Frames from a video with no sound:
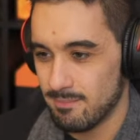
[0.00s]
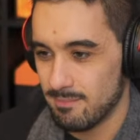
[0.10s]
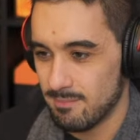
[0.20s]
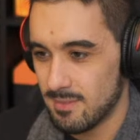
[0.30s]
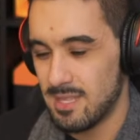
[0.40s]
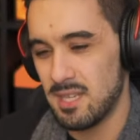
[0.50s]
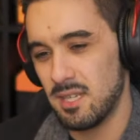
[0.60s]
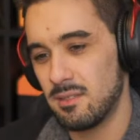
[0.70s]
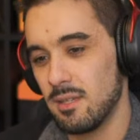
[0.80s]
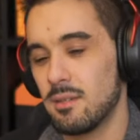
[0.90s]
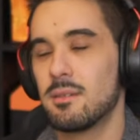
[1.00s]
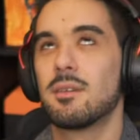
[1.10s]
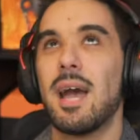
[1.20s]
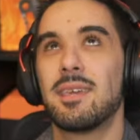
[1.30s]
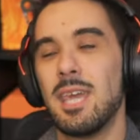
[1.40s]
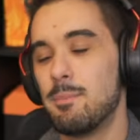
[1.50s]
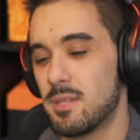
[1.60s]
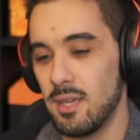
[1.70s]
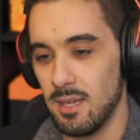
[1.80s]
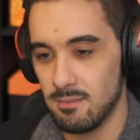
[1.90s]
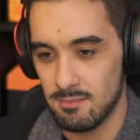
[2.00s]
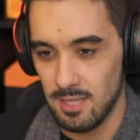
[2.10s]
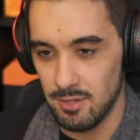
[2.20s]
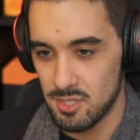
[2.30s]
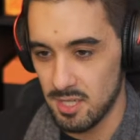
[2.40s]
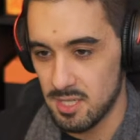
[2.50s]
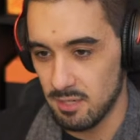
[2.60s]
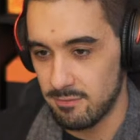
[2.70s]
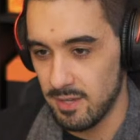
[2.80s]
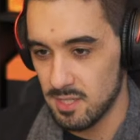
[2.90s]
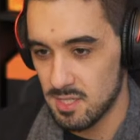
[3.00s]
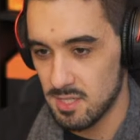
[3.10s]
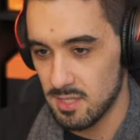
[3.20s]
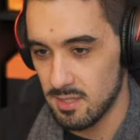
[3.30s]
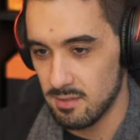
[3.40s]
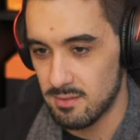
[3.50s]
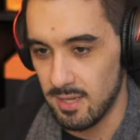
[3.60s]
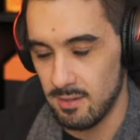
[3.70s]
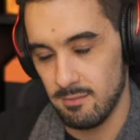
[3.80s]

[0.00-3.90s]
Did I say? I keep saying tier 6 and phase 10.